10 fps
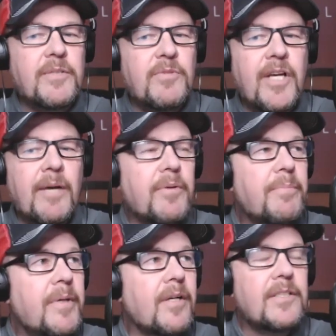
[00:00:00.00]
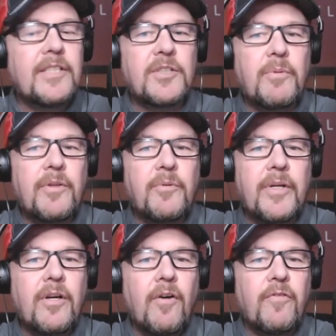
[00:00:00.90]
some time with me on
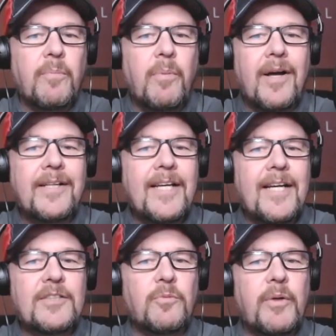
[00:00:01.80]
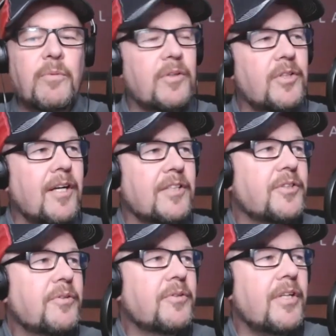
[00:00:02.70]
613 Golfer Podcast. We will talk
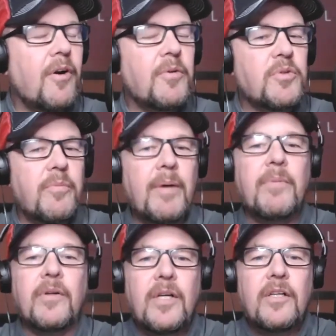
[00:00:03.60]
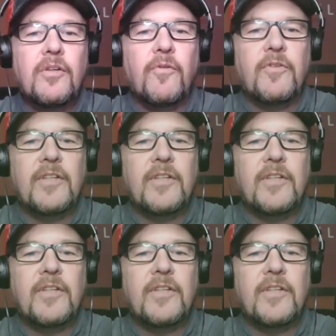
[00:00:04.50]
soon, and always remember, go for